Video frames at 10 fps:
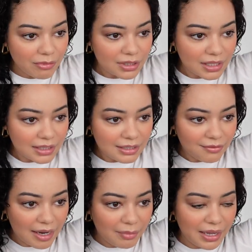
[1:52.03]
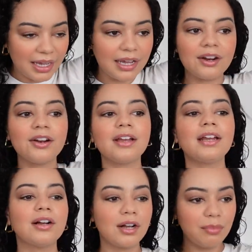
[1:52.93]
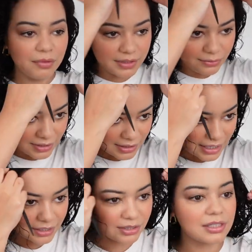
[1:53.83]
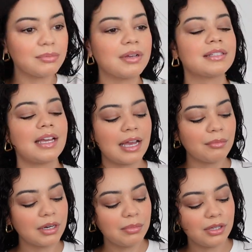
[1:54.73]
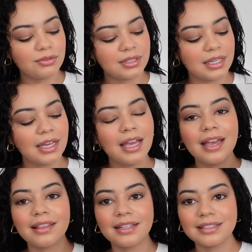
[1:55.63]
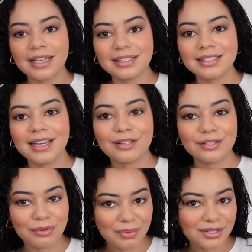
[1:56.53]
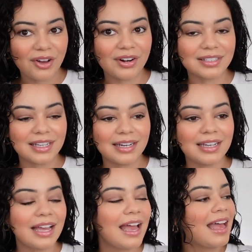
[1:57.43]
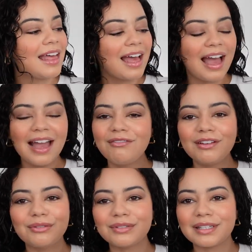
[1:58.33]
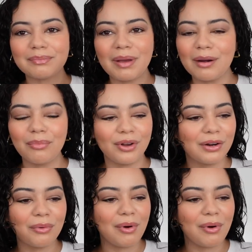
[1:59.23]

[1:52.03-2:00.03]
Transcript: I'm just going to divide my hair in a couple of different sections because I am going to be using the Dyson Supersonic today. I haven't used this bad boy in a